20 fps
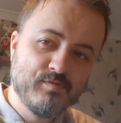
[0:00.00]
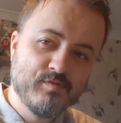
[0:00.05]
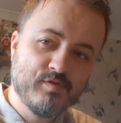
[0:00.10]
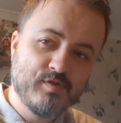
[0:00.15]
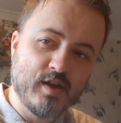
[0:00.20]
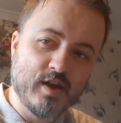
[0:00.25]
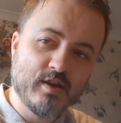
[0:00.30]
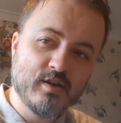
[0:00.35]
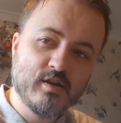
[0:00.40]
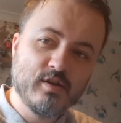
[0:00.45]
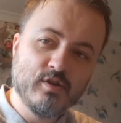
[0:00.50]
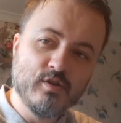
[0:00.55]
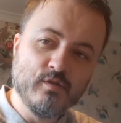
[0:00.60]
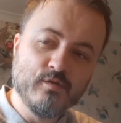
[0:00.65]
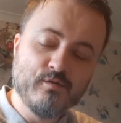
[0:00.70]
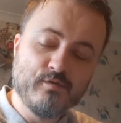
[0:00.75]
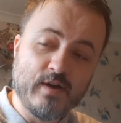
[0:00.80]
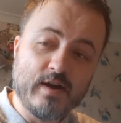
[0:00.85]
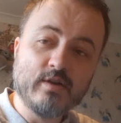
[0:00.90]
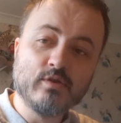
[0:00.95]
then you've
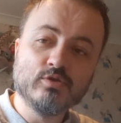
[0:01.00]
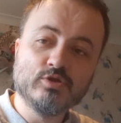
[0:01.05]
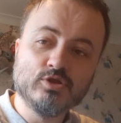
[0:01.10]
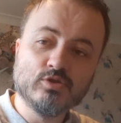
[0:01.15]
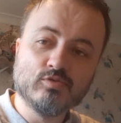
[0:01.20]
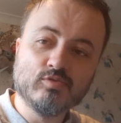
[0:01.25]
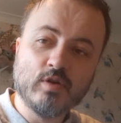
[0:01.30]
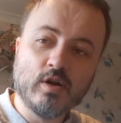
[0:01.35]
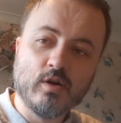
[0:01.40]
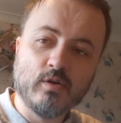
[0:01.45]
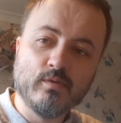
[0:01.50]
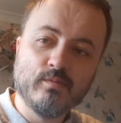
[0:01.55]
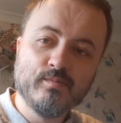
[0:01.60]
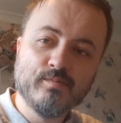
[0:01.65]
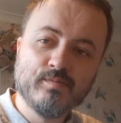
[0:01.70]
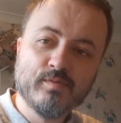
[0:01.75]
failed your roll.